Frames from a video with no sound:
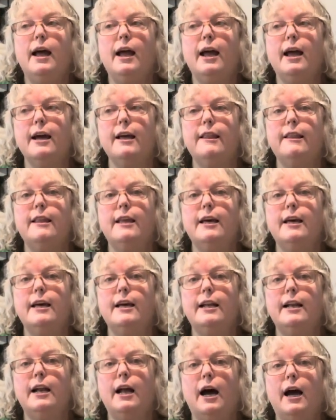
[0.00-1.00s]
And
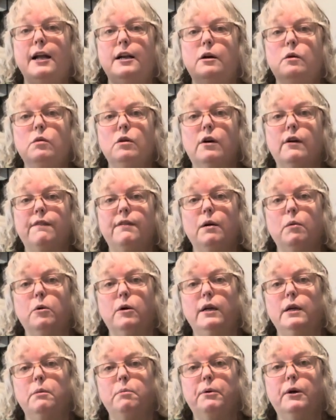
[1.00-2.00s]
then I don't know if I'm
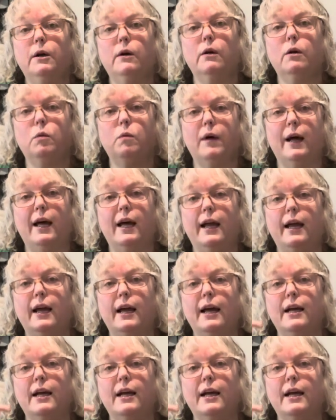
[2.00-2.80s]
going to put it away